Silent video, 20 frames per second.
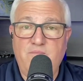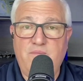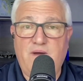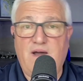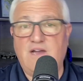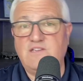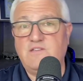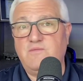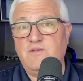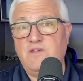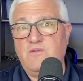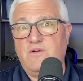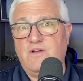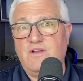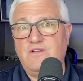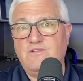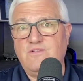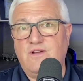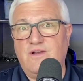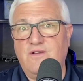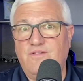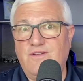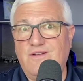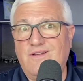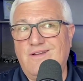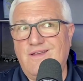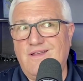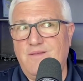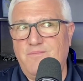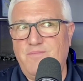possibly you want to try to
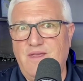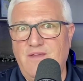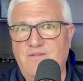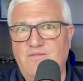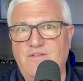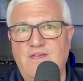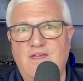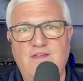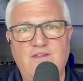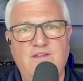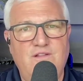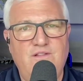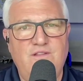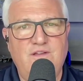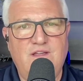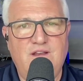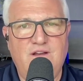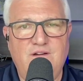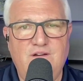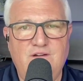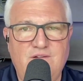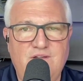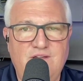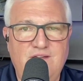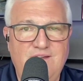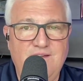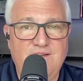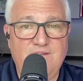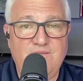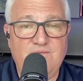figure out how to pay for that, you can look at
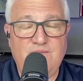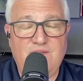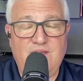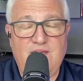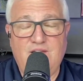our